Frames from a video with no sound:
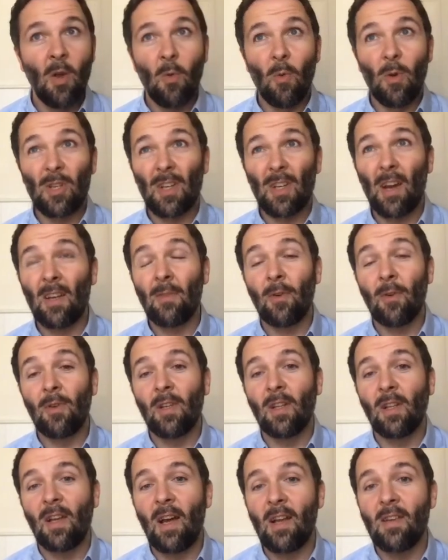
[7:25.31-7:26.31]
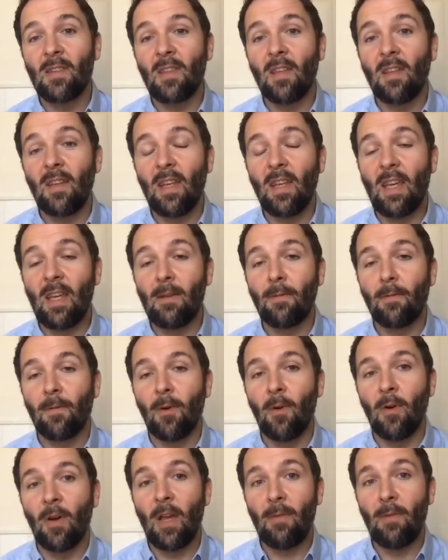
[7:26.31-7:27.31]
which kind of underlines the need
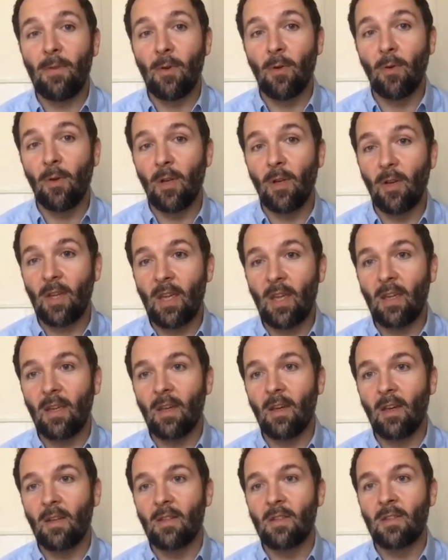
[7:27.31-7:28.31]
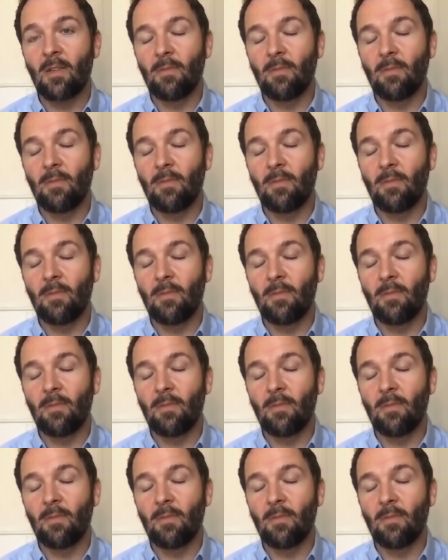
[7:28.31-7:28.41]
for, if you're looking at